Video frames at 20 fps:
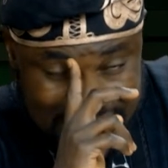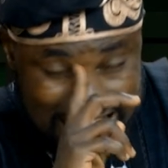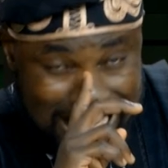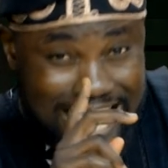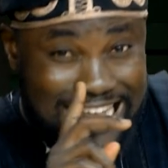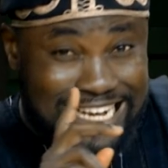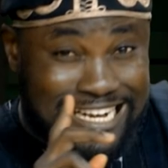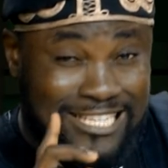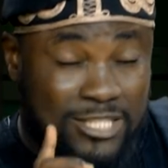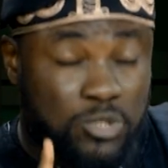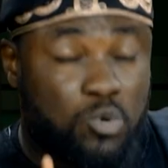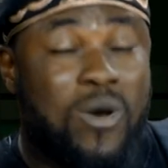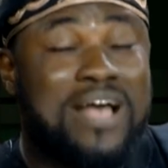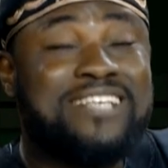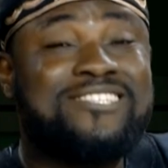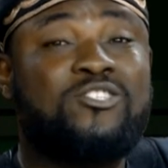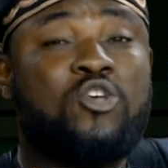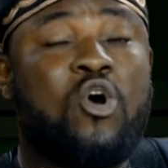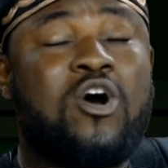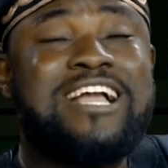And this
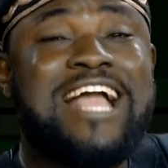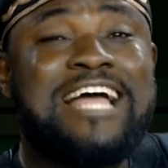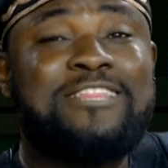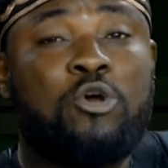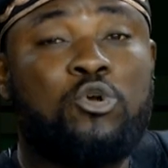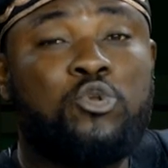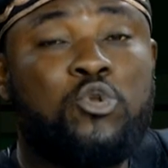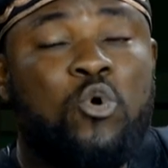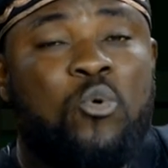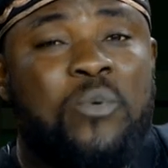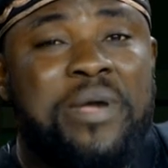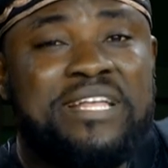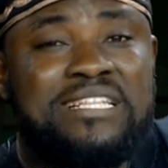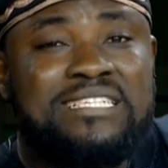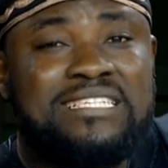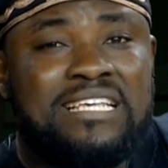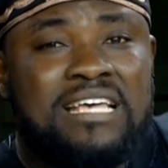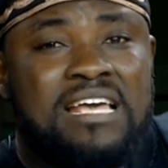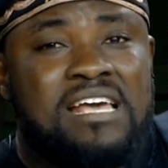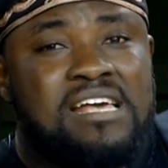question get to do with,
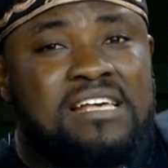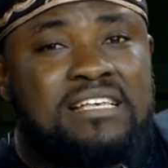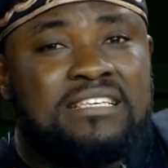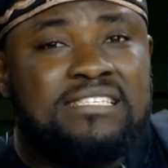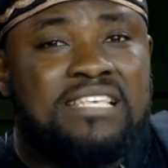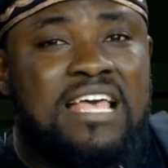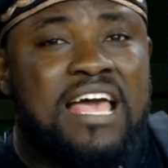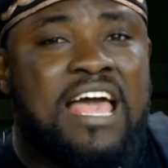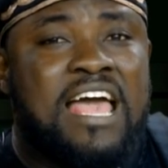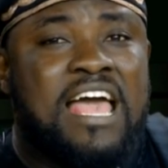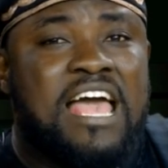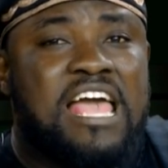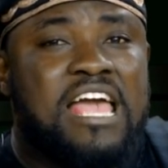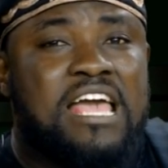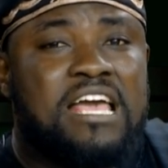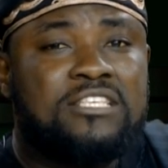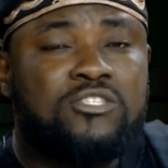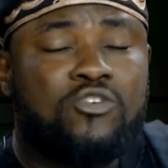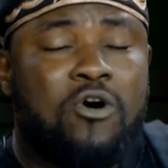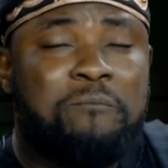say,
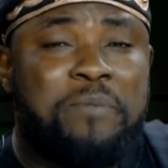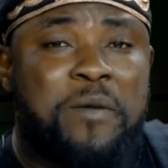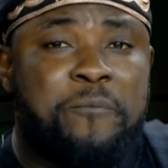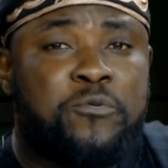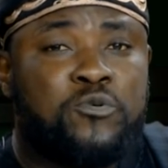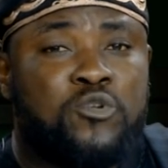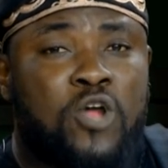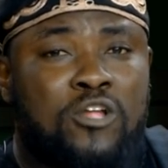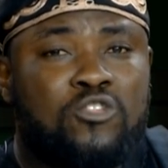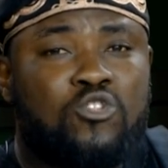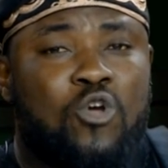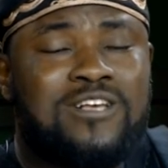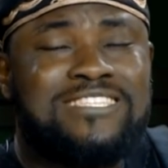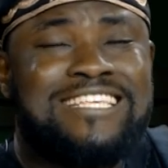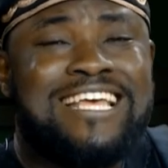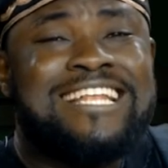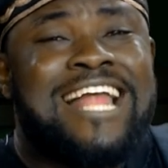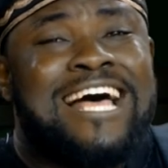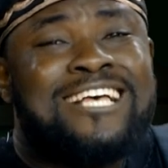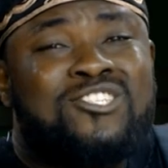some people don't talk, say,
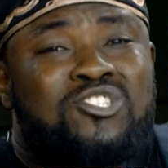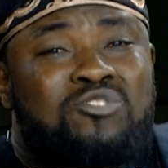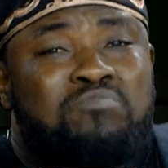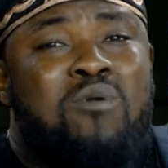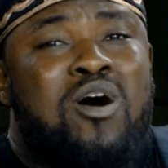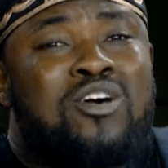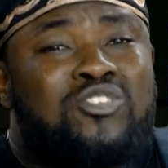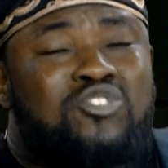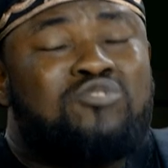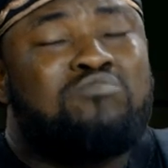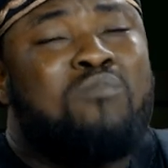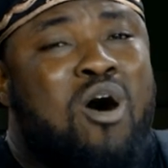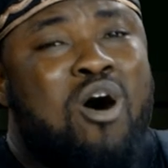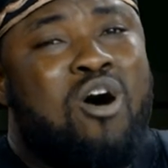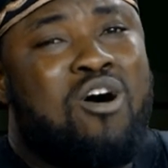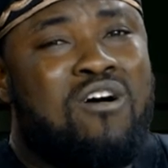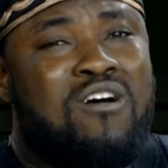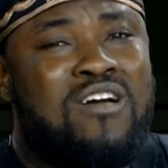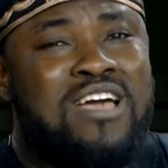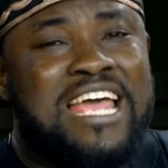now nah, small,
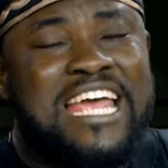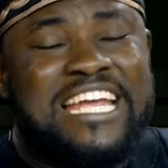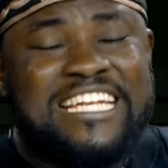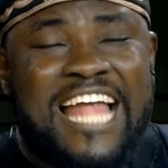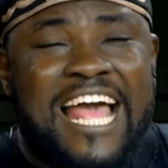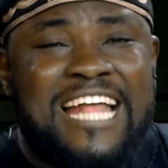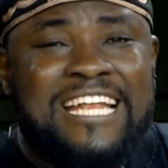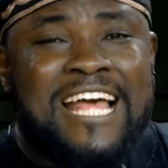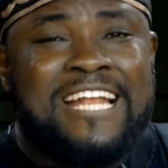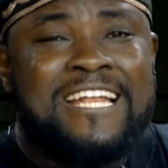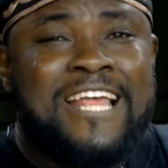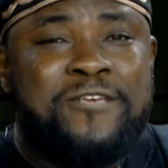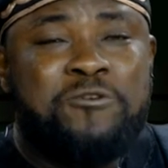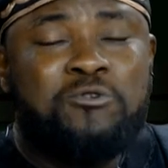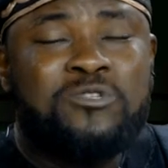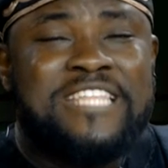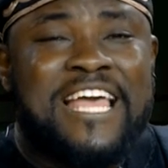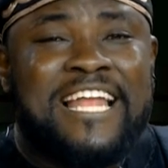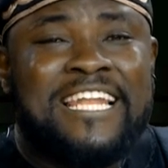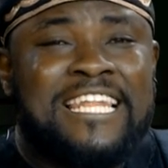small. Now then they use
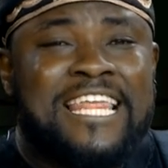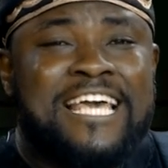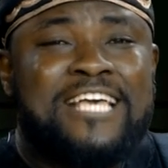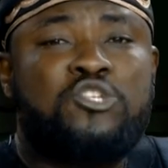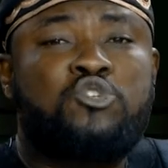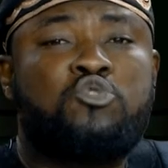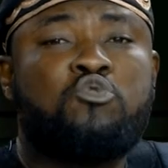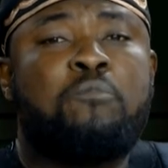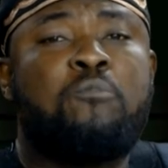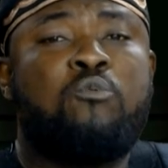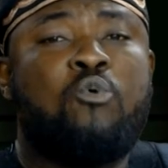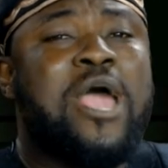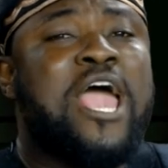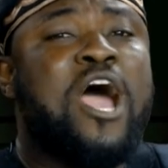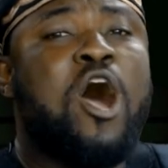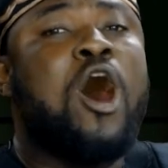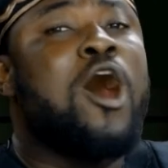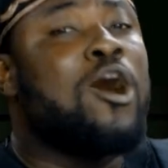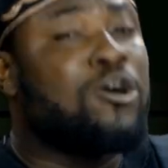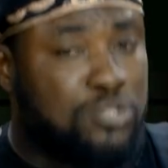the lick soup way
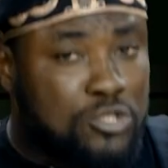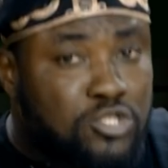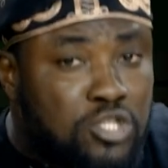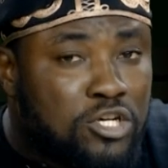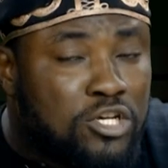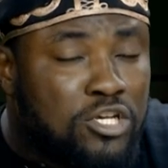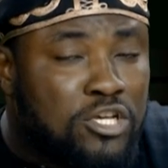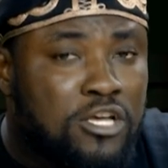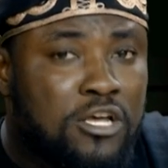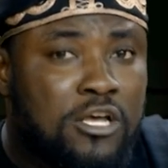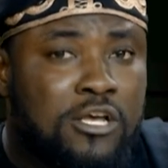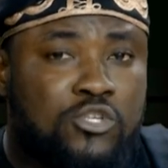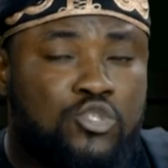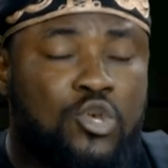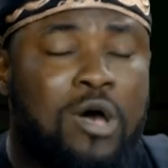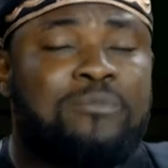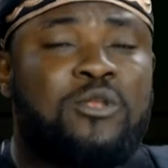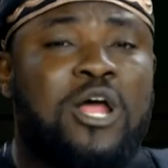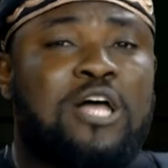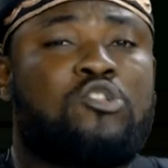hot.
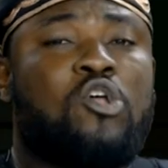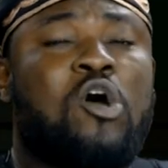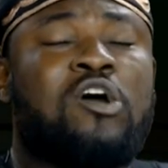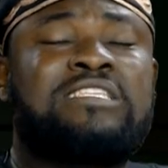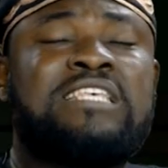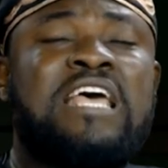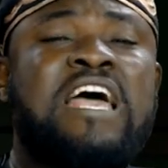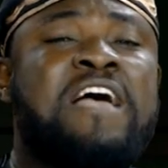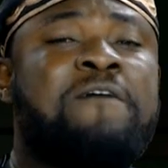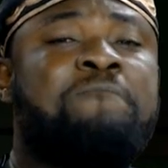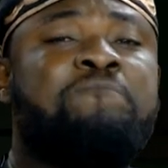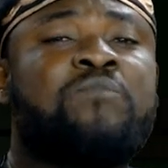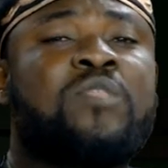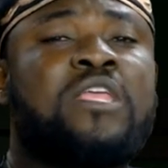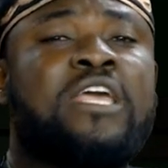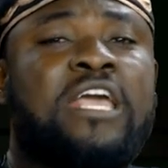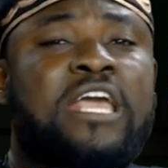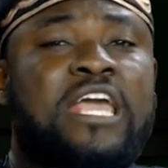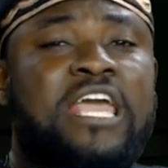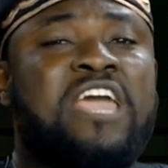Some don't talk, say,
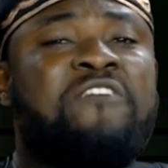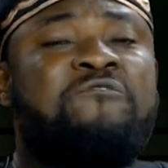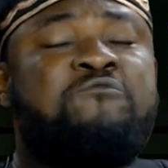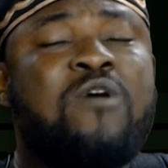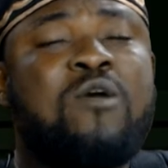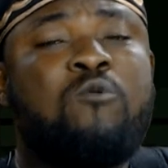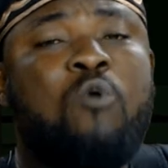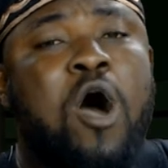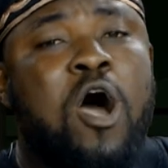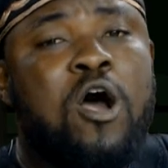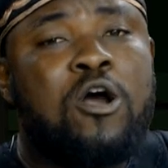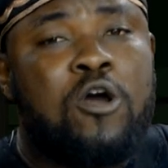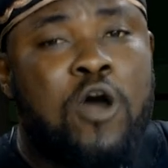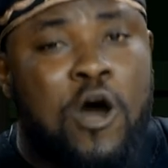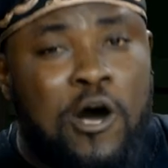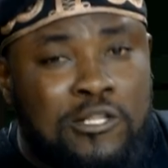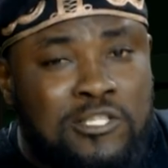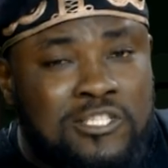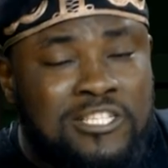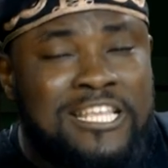if we won't
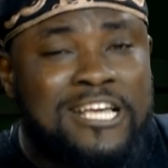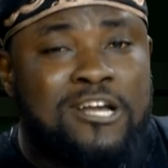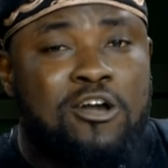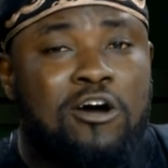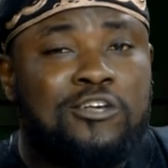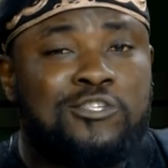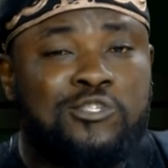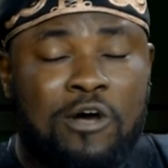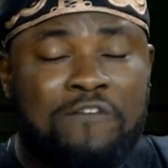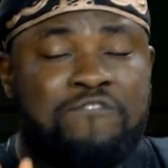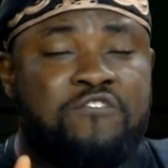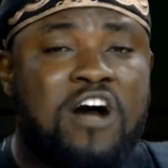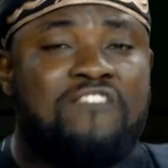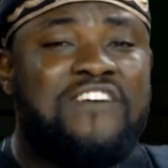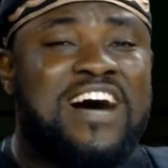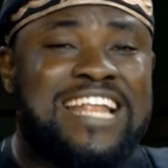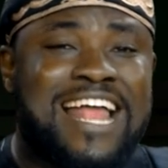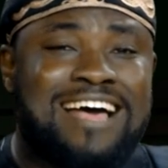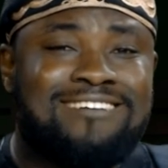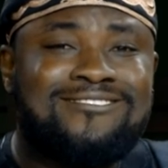cut the cost of
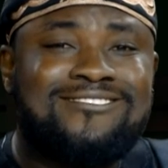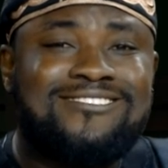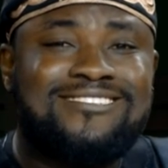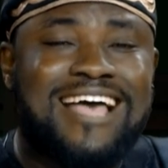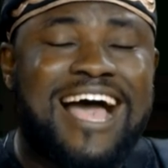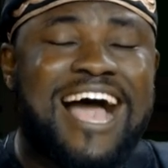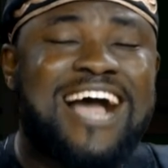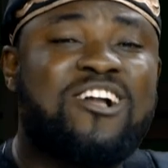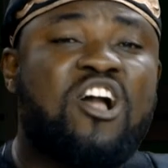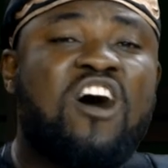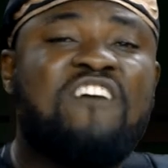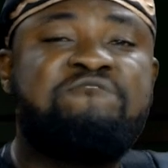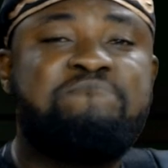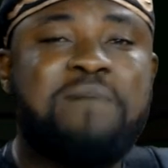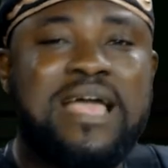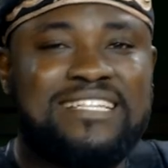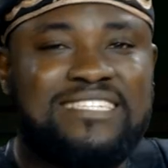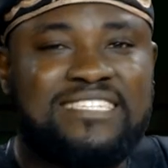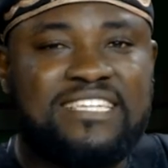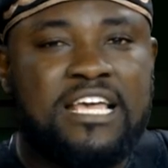governance and
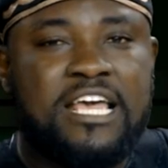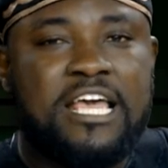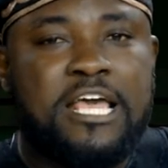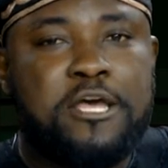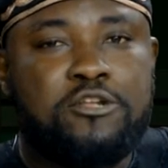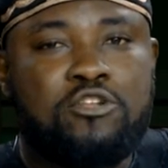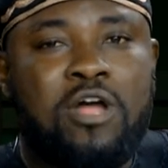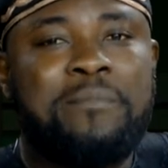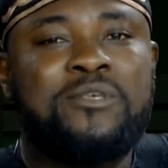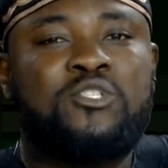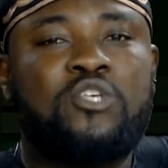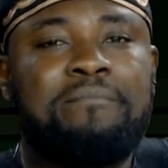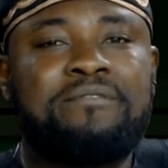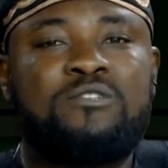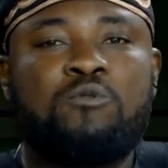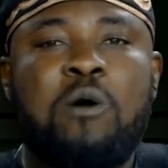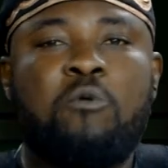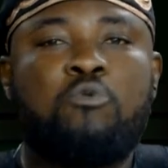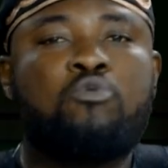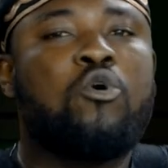government, not be something
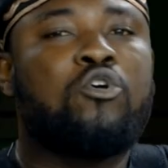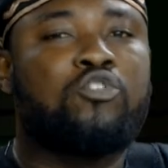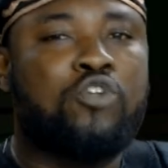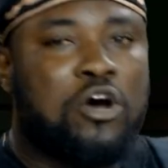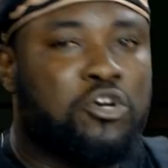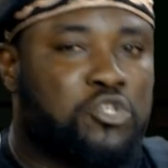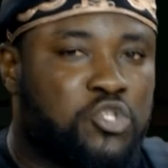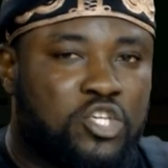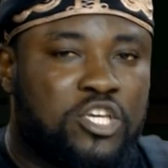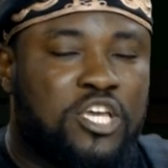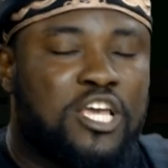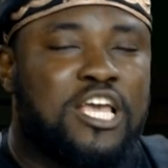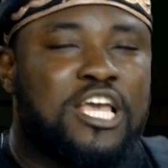where we go rush.